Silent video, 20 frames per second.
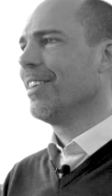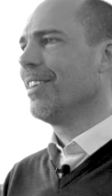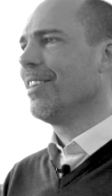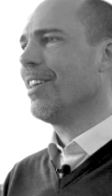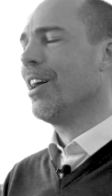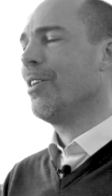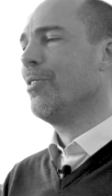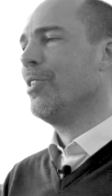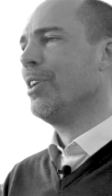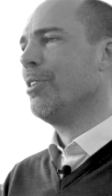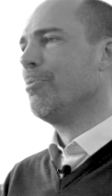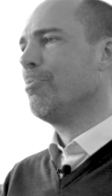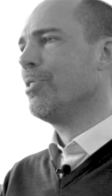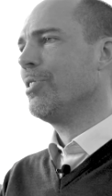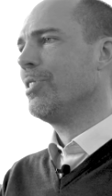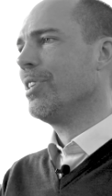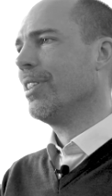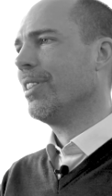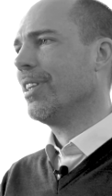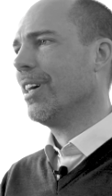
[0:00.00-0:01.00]
I really
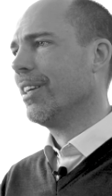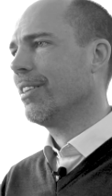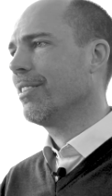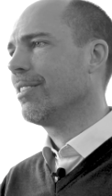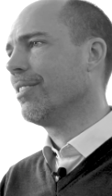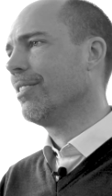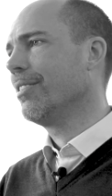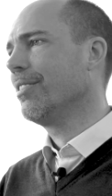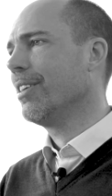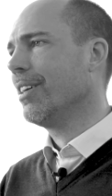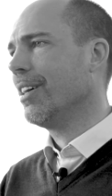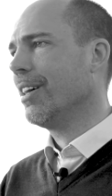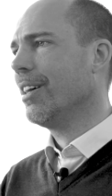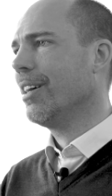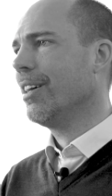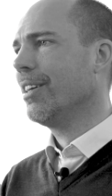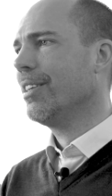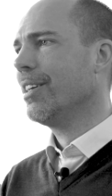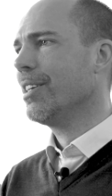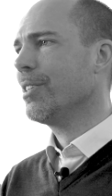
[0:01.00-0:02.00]
appreciate that, and
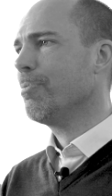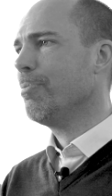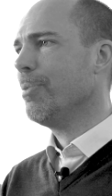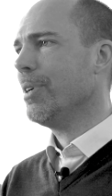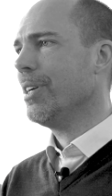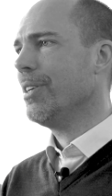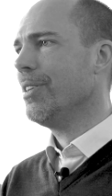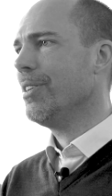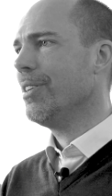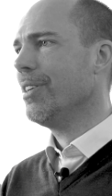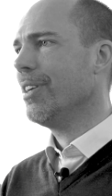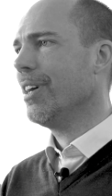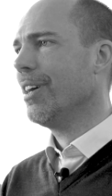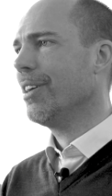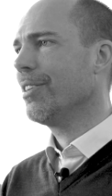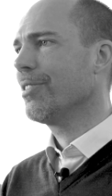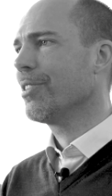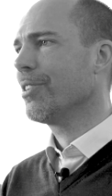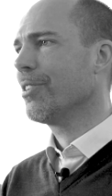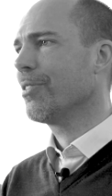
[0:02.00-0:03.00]
it has been
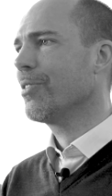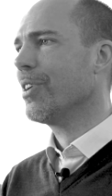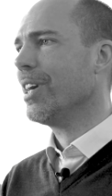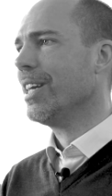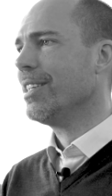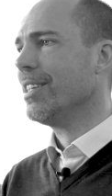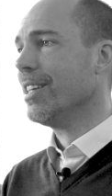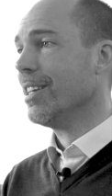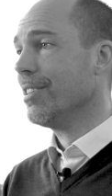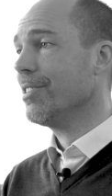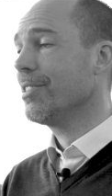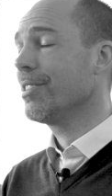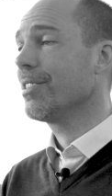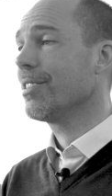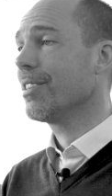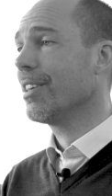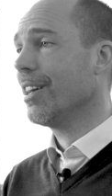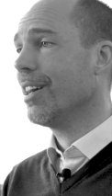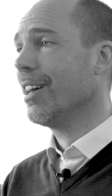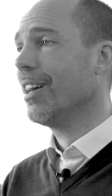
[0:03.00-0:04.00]
hmm. sort of great
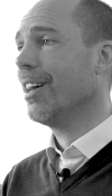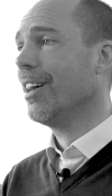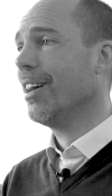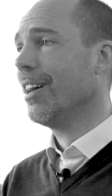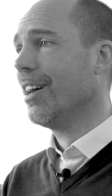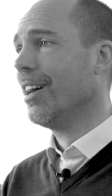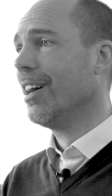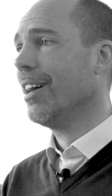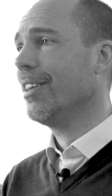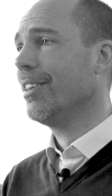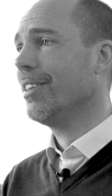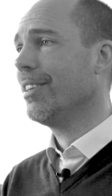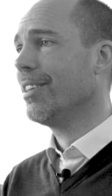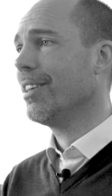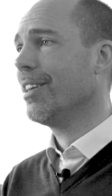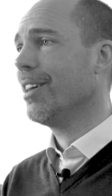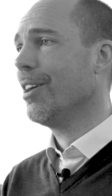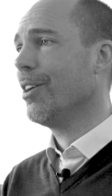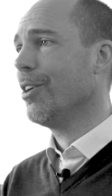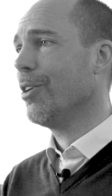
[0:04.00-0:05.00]
years, and
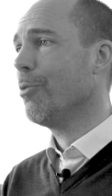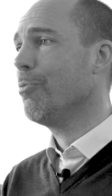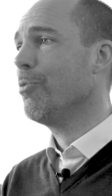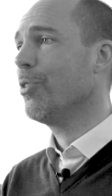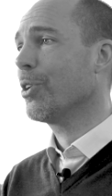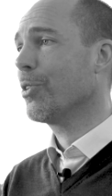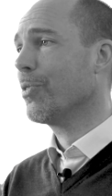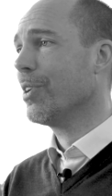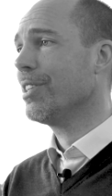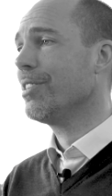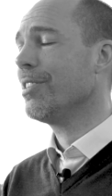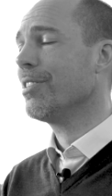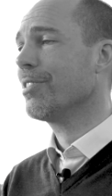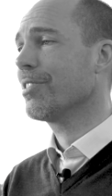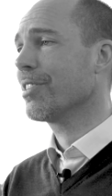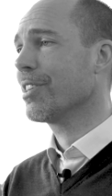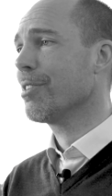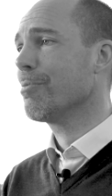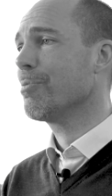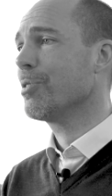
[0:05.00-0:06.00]
hopefully great years
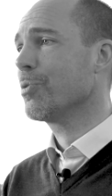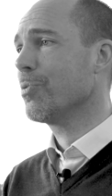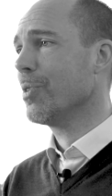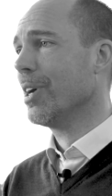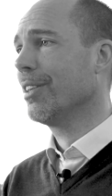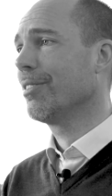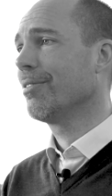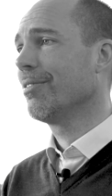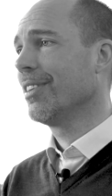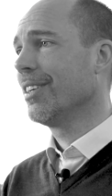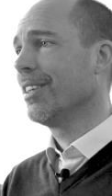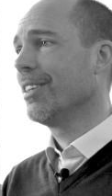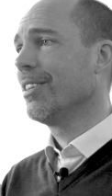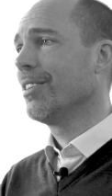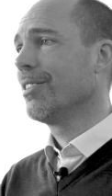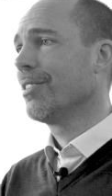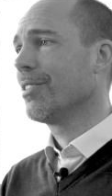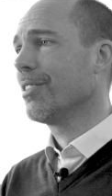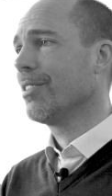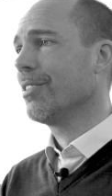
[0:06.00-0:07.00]
to come as well. Yeah.
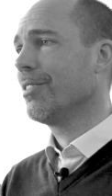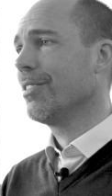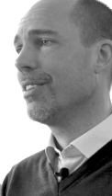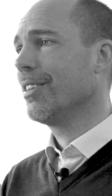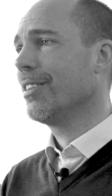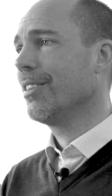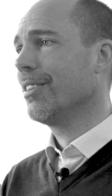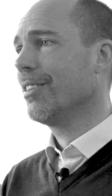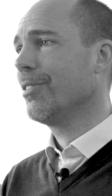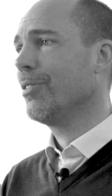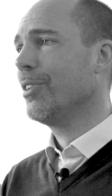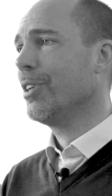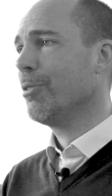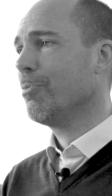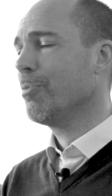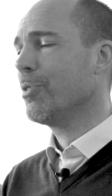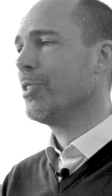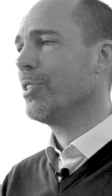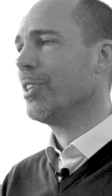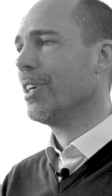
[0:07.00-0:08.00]
So I really
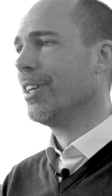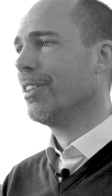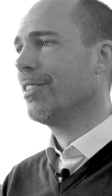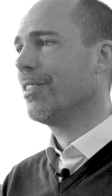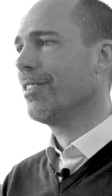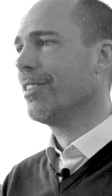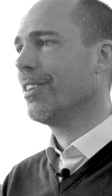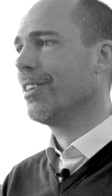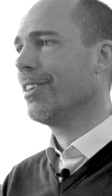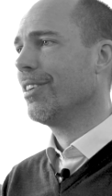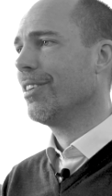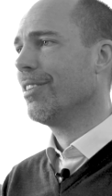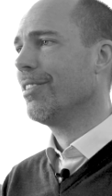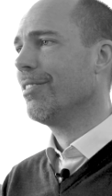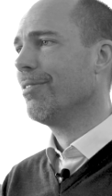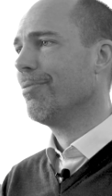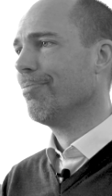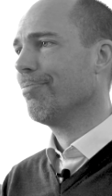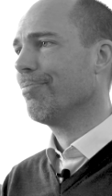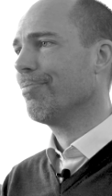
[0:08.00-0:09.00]
appreciate
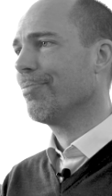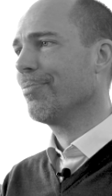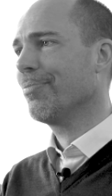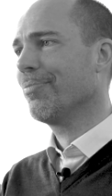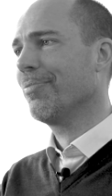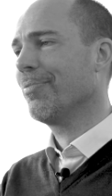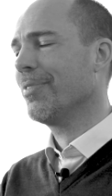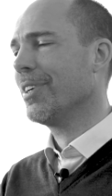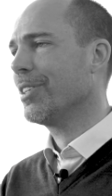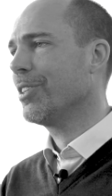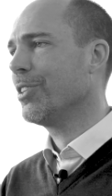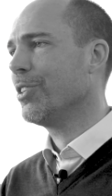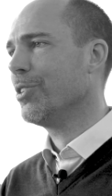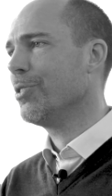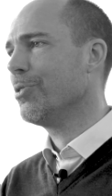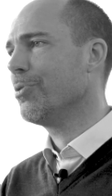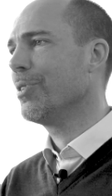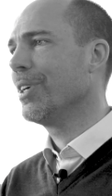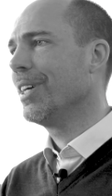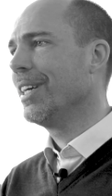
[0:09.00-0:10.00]
um, that
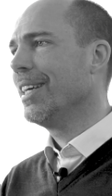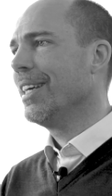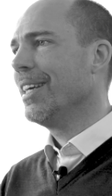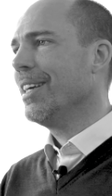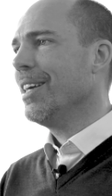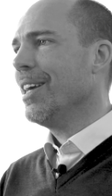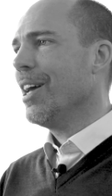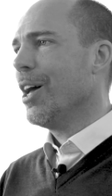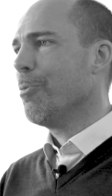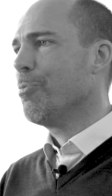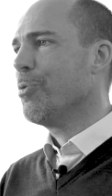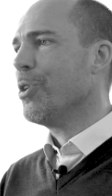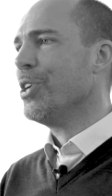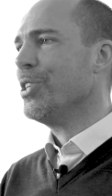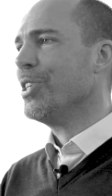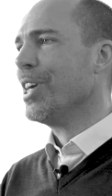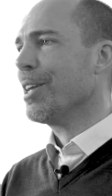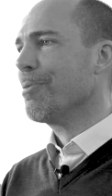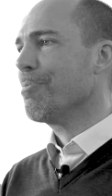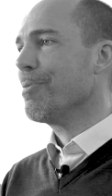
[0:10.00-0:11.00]
you Hmm.
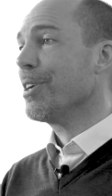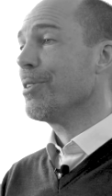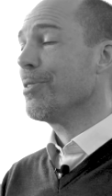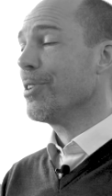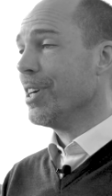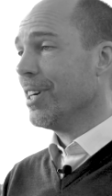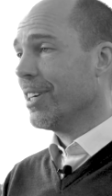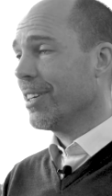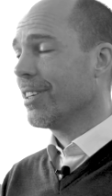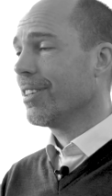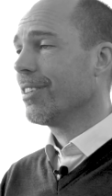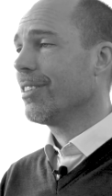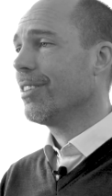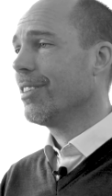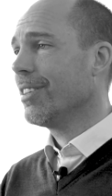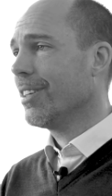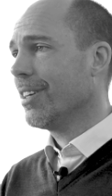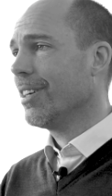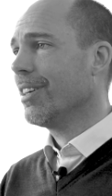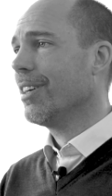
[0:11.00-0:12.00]
appreciate my work, and
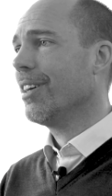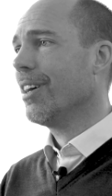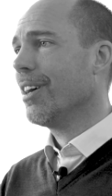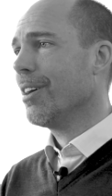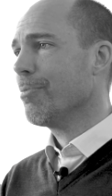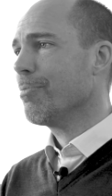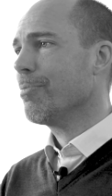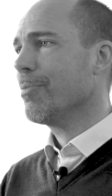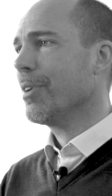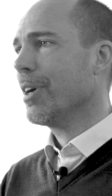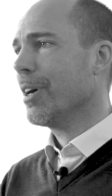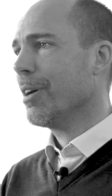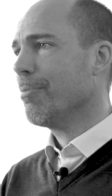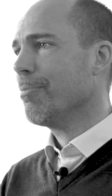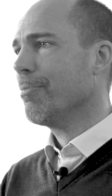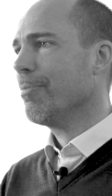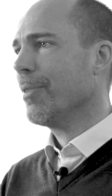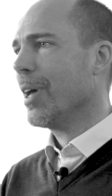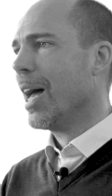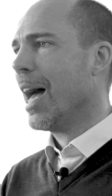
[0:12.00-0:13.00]
uh, I'm
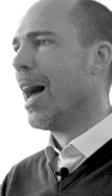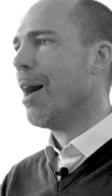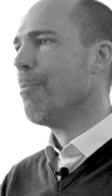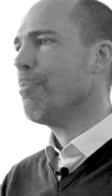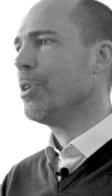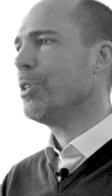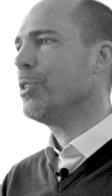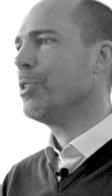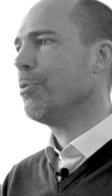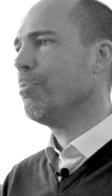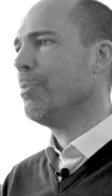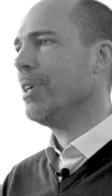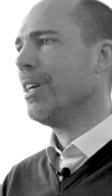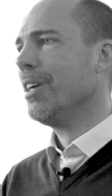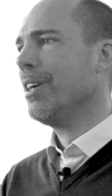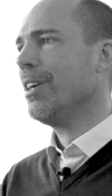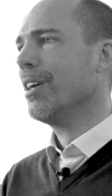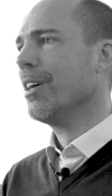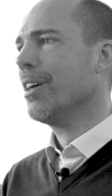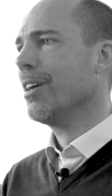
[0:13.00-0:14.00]
I'm happy to
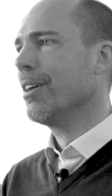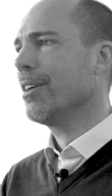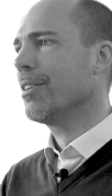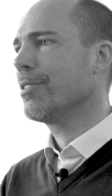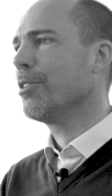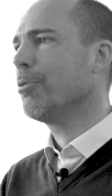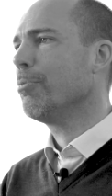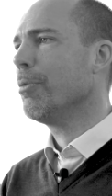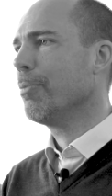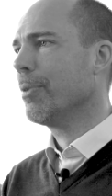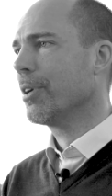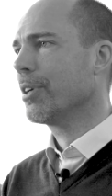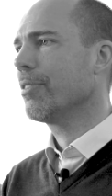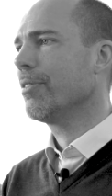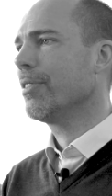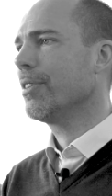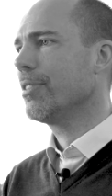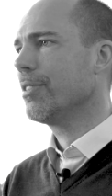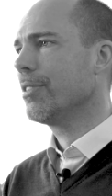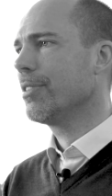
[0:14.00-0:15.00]
be uh, still be part
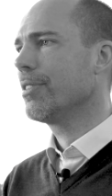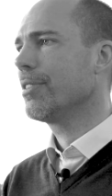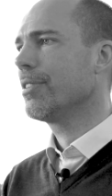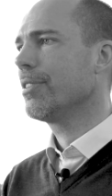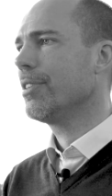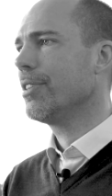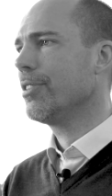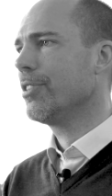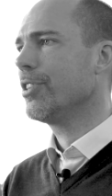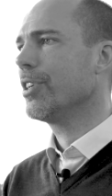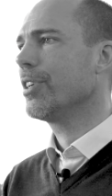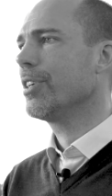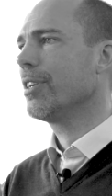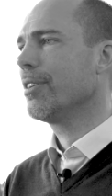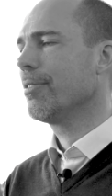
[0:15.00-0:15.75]
of this, yeah. This journey.